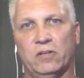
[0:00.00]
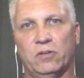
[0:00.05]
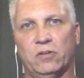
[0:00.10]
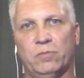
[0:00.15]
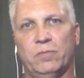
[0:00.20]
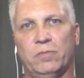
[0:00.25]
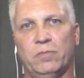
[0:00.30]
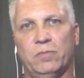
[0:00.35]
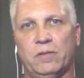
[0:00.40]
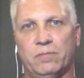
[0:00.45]

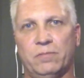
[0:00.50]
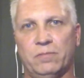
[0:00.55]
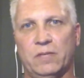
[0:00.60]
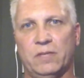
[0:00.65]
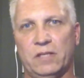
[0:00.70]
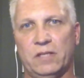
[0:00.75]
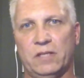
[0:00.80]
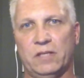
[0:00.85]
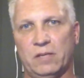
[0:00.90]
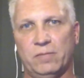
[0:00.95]
bit of
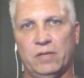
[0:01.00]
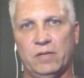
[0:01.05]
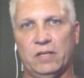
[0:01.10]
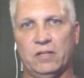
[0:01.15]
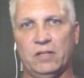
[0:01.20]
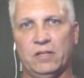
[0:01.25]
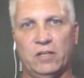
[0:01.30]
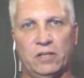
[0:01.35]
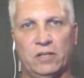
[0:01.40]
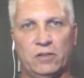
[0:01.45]
money coming
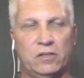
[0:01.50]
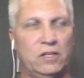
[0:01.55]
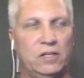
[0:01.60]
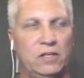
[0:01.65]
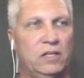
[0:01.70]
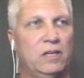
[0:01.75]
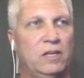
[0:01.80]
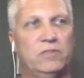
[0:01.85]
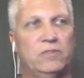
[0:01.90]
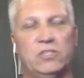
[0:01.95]
in there,
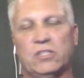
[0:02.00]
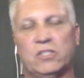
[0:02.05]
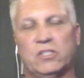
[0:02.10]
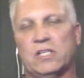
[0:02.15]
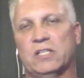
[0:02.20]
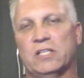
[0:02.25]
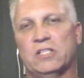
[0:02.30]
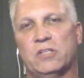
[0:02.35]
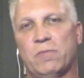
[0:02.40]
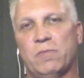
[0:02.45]
and I've just
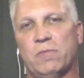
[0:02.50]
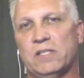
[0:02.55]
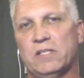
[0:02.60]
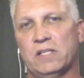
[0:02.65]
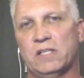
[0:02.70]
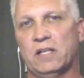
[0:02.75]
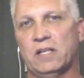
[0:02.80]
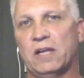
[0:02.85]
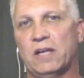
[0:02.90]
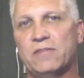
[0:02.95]
got this
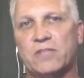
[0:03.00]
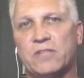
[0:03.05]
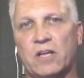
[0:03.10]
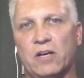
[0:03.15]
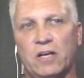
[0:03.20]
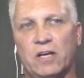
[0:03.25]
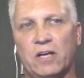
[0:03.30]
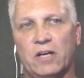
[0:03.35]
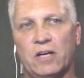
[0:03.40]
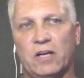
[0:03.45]
amazing
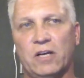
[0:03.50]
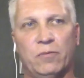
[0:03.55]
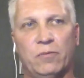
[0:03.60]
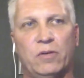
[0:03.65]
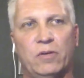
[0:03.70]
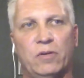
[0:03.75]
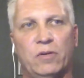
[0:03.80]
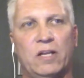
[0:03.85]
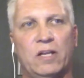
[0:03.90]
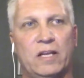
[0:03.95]
lifestyle. And I
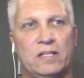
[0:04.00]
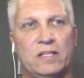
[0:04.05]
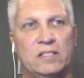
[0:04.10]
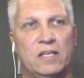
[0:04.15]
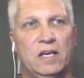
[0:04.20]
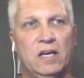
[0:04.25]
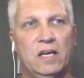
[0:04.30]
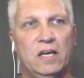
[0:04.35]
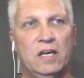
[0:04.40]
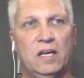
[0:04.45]
realized
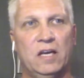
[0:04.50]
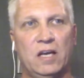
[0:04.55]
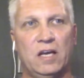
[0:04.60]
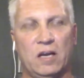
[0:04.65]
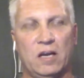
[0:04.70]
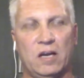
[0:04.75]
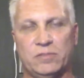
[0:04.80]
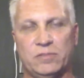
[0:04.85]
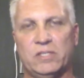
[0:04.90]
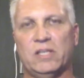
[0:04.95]

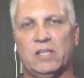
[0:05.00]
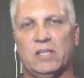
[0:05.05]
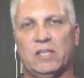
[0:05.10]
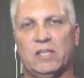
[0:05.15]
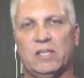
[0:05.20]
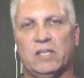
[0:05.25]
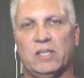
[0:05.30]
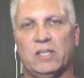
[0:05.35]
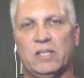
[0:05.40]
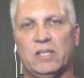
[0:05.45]
I'm sitting
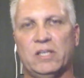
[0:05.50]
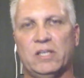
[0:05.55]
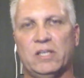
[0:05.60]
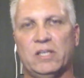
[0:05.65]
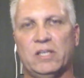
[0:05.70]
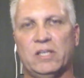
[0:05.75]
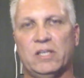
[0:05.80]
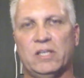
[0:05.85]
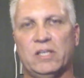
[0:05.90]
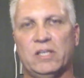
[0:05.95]
on the
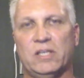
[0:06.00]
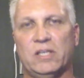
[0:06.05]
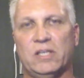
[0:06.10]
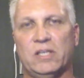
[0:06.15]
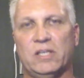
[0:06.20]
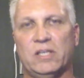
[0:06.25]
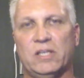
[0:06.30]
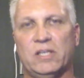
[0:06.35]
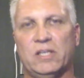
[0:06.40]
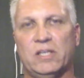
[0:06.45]
beach
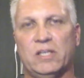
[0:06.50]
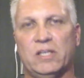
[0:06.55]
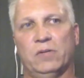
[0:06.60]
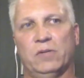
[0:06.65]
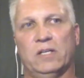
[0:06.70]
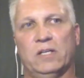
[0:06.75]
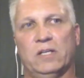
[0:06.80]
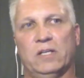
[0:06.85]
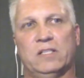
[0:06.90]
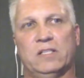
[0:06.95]
and I
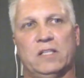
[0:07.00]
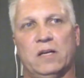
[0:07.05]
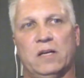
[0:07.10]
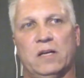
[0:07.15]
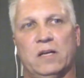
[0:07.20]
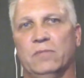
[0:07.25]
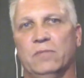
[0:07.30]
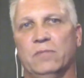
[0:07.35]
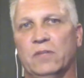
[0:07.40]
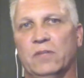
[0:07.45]
realized
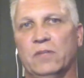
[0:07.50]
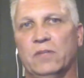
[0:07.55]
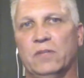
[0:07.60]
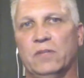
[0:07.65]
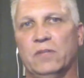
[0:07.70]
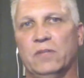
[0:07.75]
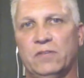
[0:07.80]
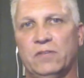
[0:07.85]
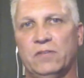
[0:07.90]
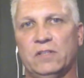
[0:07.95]
I'm
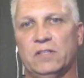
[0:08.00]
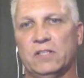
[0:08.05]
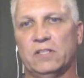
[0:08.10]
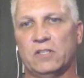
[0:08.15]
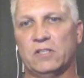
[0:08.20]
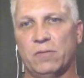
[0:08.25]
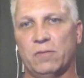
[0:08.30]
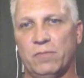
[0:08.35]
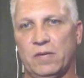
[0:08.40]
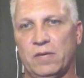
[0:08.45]
living
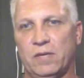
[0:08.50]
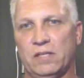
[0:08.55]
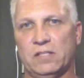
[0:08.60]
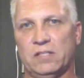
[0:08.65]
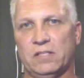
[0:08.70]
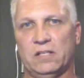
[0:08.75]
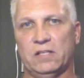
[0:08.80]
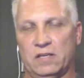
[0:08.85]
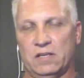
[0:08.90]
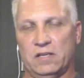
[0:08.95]
this
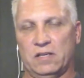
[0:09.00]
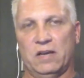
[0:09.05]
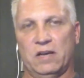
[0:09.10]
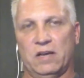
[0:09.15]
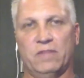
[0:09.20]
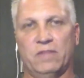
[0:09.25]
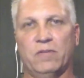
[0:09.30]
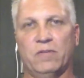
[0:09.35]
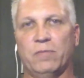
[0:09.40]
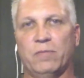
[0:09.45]
amazing
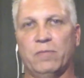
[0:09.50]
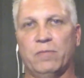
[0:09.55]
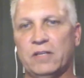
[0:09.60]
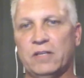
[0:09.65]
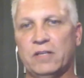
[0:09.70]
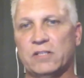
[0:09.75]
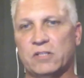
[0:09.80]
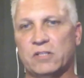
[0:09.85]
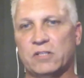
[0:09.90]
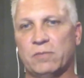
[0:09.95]
life. I,
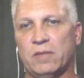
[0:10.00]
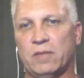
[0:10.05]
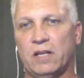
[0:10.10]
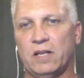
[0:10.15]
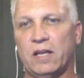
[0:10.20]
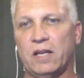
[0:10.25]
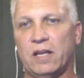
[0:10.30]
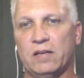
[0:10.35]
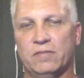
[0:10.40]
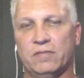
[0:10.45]
I have
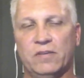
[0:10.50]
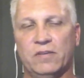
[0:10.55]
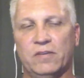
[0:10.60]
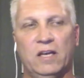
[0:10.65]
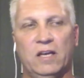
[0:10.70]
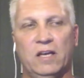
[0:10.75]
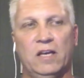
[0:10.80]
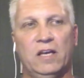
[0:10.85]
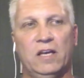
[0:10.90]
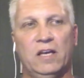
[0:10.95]
abundance in my life.